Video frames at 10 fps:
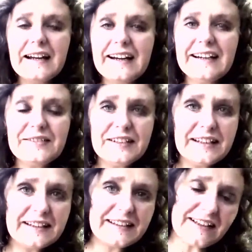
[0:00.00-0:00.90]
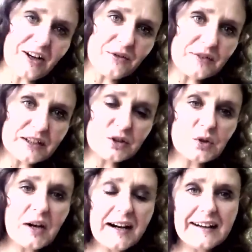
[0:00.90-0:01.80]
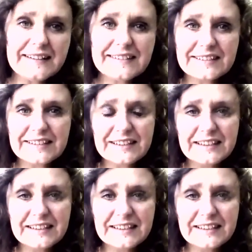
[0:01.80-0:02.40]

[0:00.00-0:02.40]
I've taken over 200